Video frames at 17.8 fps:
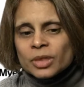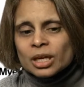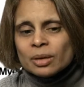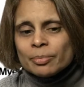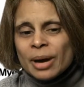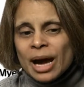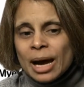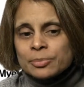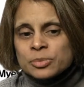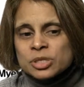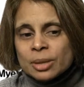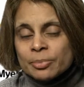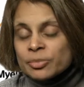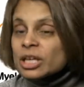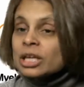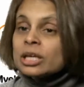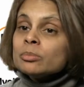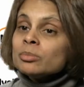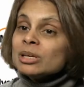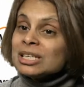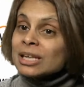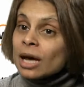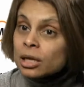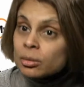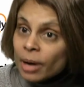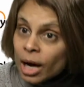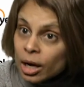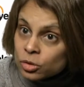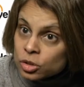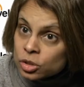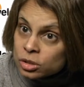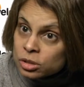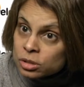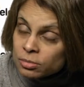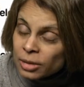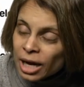perhaps something can be done about
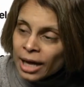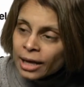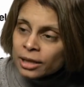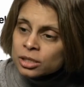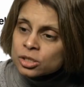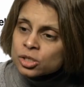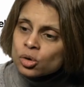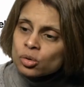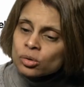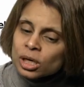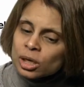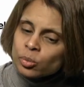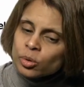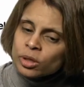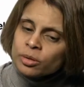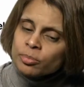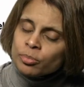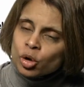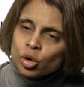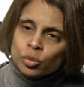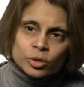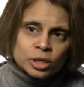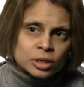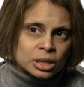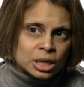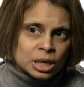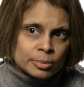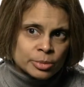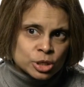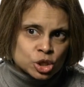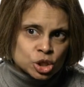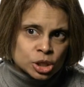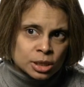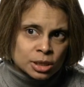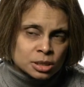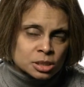it, and it's only with appropriate
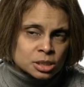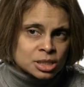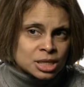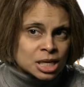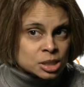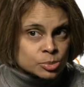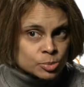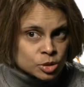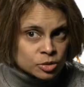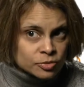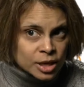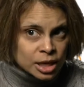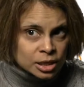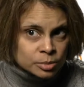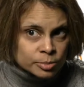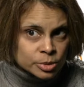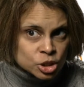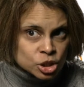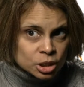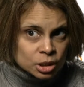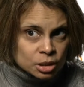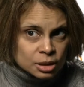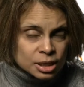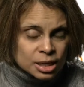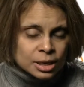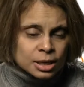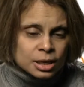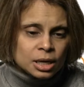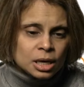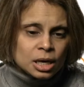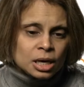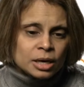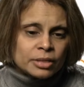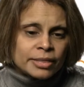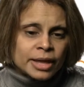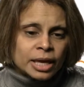imaging and assessment of that imaging
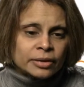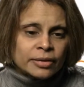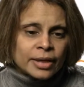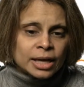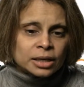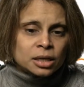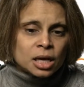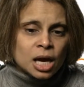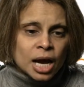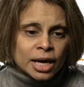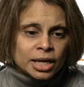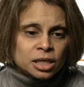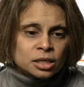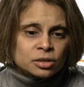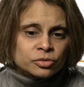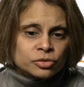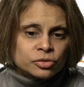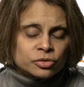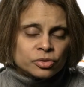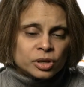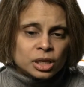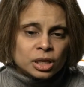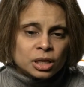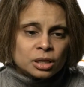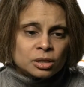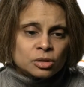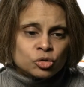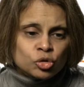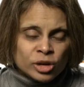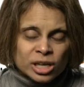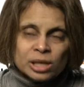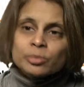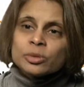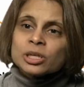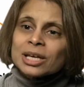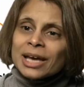that kind of
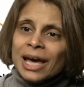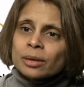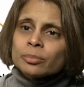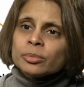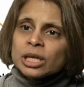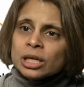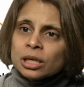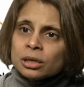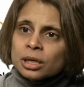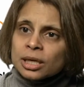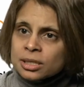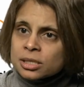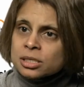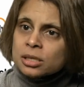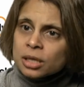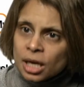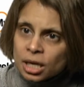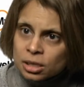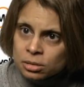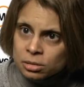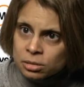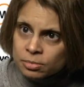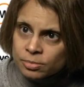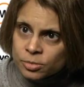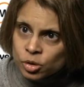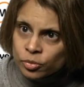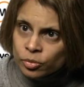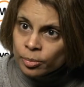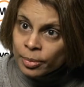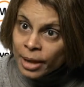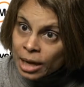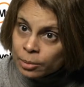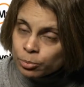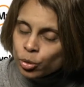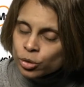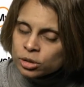treatment can be instigated. So from
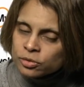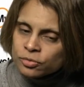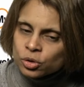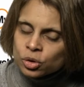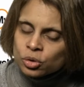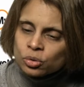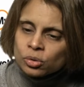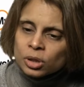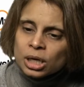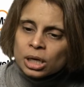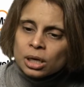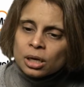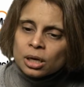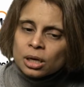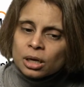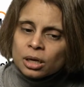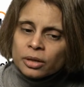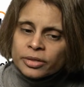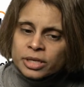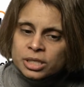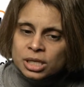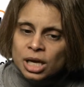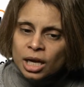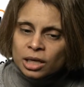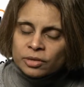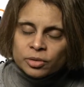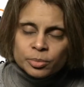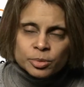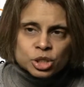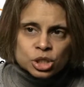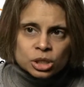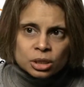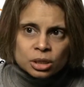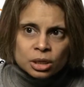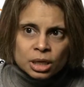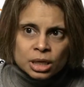that point of view, this kind of
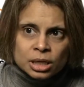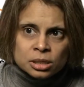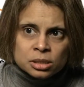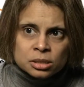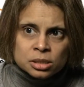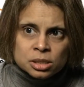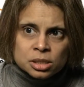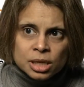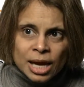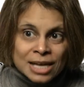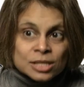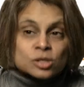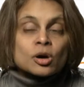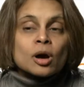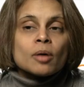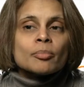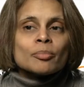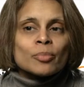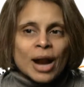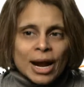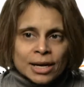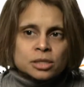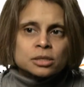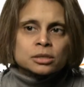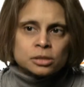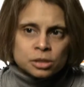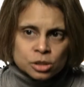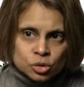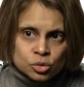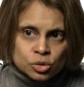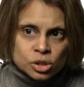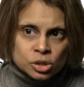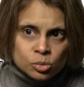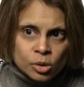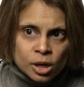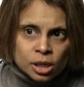imaging has practical use
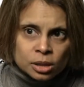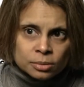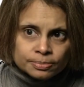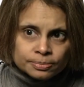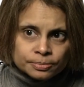as well.